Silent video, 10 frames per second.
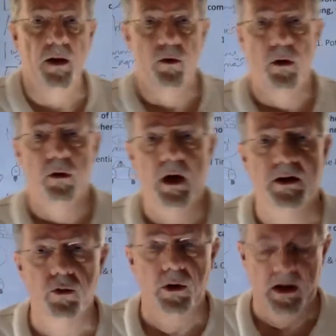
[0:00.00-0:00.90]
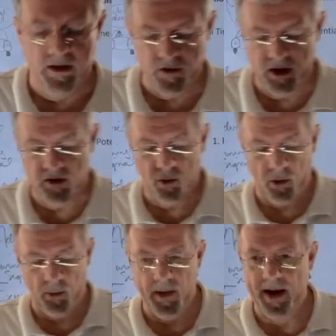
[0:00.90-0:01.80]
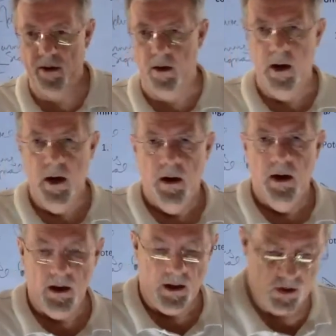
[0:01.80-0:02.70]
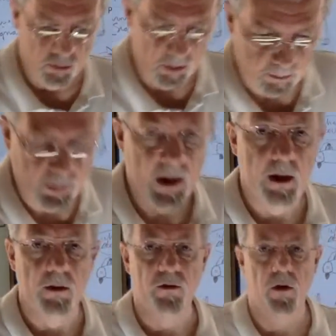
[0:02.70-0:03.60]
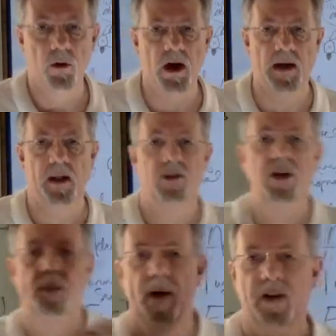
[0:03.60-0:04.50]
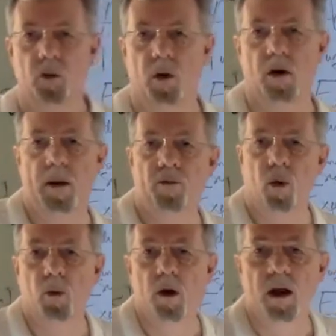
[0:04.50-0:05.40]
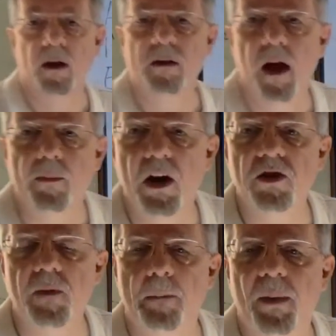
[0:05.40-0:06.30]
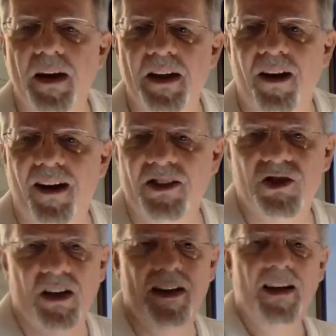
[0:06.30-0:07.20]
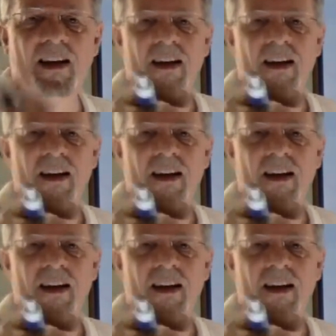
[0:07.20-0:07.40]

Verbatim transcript: either. Okay, I just wanted to give you the historical background. Now I got too many pins. Okay, now let's get back to where we're at before we run out of time. There's my buddy Austin.